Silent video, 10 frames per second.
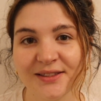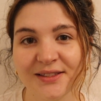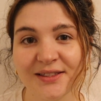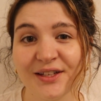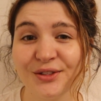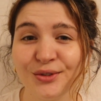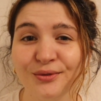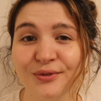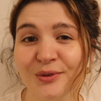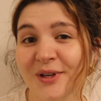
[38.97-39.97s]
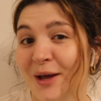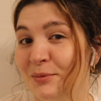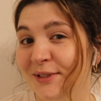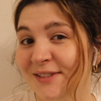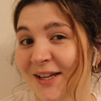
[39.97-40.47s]
stay tuned for what
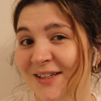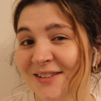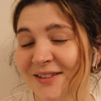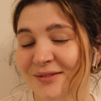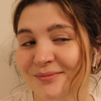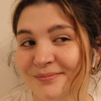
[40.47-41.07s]
happens next.